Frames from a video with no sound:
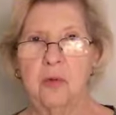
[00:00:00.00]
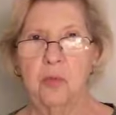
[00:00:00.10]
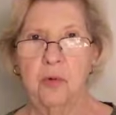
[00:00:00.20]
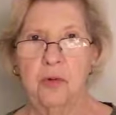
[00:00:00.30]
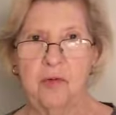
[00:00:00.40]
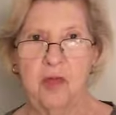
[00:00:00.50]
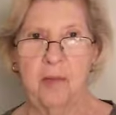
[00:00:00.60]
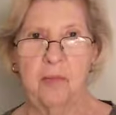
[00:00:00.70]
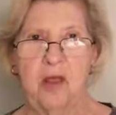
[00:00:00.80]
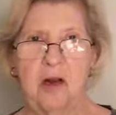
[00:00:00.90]
the rule of
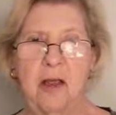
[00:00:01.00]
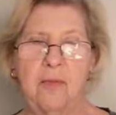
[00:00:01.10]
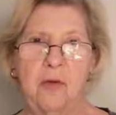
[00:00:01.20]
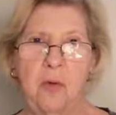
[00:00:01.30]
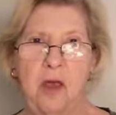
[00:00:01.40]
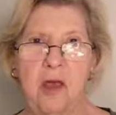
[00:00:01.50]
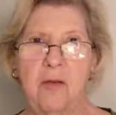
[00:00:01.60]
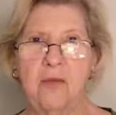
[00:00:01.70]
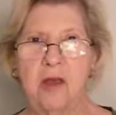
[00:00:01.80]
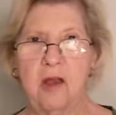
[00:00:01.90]
thumb that if you
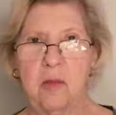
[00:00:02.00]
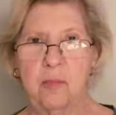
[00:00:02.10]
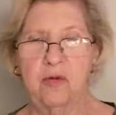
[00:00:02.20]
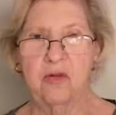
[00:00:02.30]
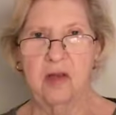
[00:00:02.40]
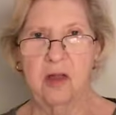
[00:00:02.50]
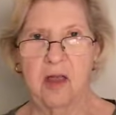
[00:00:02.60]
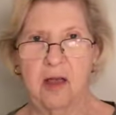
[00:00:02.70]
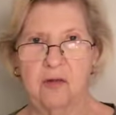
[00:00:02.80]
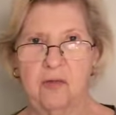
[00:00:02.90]
have 80%
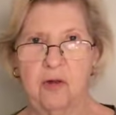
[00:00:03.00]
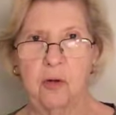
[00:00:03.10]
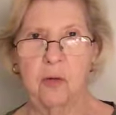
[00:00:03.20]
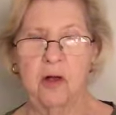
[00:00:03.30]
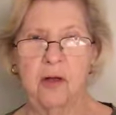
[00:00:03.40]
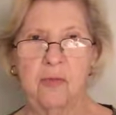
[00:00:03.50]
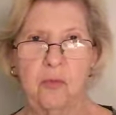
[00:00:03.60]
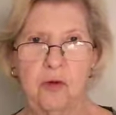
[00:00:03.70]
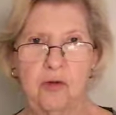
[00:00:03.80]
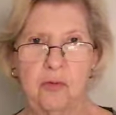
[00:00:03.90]
cash flow of
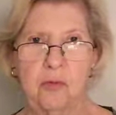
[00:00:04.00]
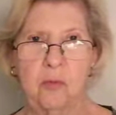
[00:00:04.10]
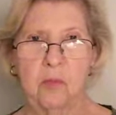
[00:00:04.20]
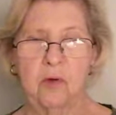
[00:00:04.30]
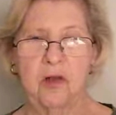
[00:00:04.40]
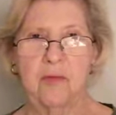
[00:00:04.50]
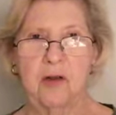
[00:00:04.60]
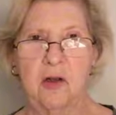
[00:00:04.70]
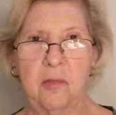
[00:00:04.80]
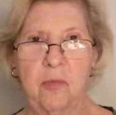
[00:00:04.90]
what you were
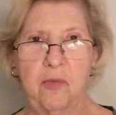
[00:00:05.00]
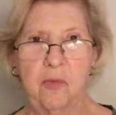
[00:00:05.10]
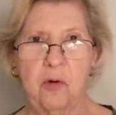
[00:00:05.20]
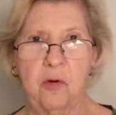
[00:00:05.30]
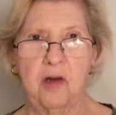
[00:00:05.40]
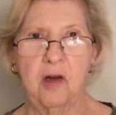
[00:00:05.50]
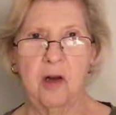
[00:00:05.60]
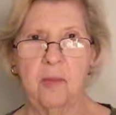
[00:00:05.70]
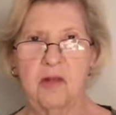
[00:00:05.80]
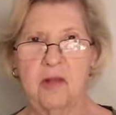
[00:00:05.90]
living on before
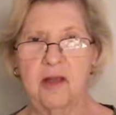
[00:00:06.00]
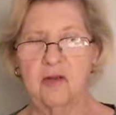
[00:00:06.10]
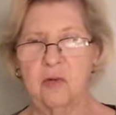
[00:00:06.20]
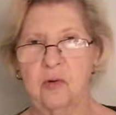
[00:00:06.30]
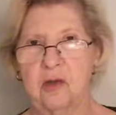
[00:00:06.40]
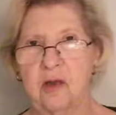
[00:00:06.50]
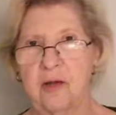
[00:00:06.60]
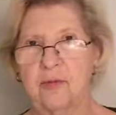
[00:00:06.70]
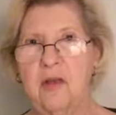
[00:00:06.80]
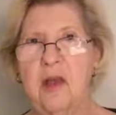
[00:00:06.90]
retirement, that's good
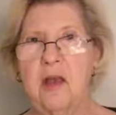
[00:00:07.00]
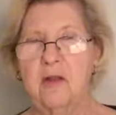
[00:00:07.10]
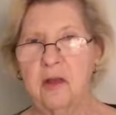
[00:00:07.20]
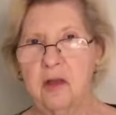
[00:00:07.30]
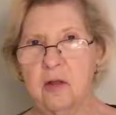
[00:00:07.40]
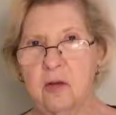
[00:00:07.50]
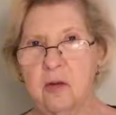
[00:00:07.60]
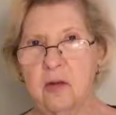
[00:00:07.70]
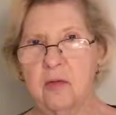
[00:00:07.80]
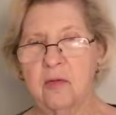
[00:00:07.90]
enough. The
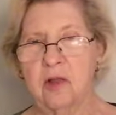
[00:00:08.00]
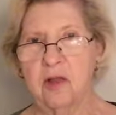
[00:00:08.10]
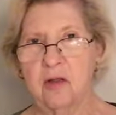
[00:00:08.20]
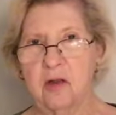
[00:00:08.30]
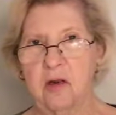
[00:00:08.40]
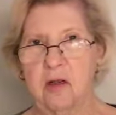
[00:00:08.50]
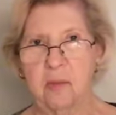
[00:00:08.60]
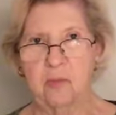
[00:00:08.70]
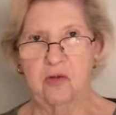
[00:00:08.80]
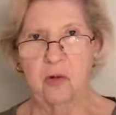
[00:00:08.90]
other thing that
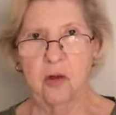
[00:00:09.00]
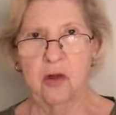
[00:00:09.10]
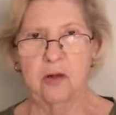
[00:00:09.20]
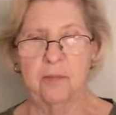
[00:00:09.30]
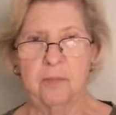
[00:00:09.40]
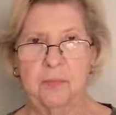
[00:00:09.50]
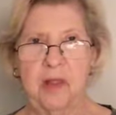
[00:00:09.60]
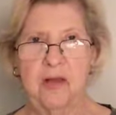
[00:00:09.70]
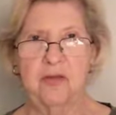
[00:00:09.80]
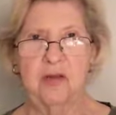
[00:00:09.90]
comes along
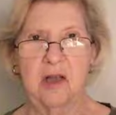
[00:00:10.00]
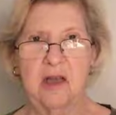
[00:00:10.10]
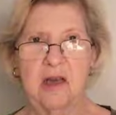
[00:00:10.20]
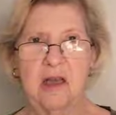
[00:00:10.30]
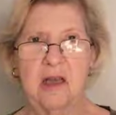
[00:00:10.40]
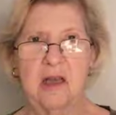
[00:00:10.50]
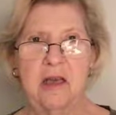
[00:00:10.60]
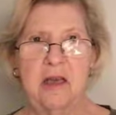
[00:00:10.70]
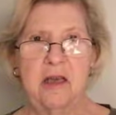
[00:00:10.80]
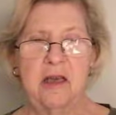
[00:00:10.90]
as an idea
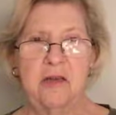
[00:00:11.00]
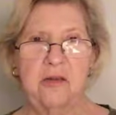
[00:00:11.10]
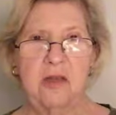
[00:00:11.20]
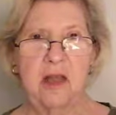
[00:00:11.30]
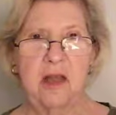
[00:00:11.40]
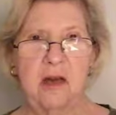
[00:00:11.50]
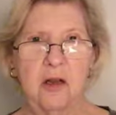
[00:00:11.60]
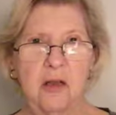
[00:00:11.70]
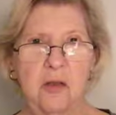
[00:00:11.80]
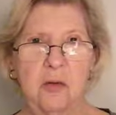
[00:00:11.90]
is that
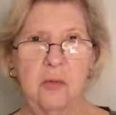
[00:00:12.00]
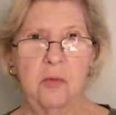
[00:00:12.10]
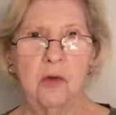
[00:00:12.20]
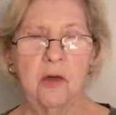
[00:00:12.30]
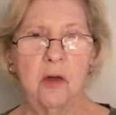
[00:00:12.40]
you